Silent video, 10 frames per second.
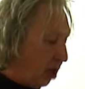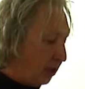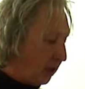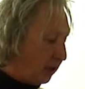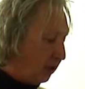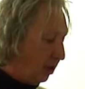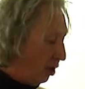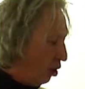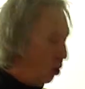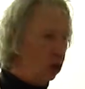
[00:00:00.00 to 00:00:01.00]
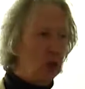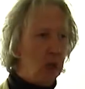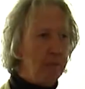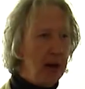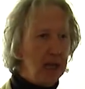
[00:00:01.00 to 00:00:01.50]
artist who
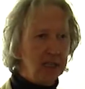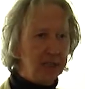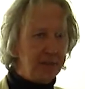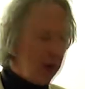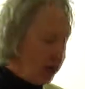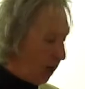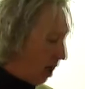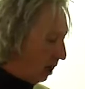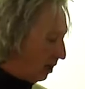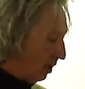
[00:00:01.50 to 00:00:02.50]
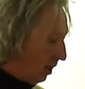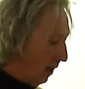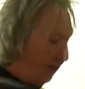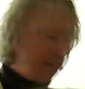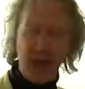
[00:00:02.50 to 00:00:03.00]
combines fine art,
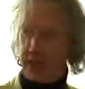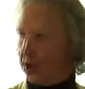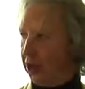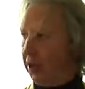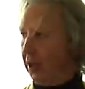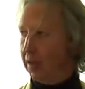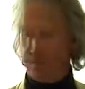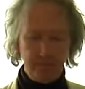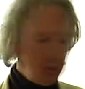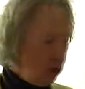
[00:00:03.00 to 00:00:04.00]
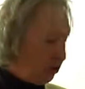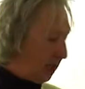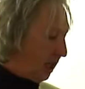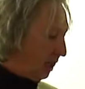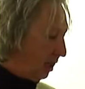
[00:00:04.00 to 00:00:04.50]
fashion,
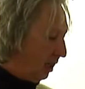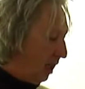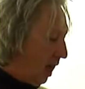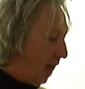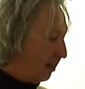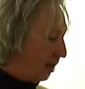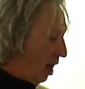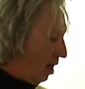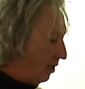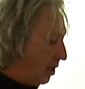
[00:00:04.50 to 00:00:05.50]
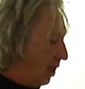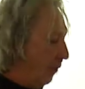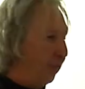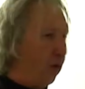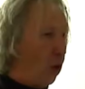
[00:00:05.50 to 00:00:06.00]
music and dance in
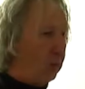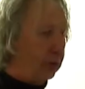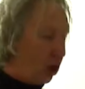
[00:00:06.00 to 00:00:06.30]
the form of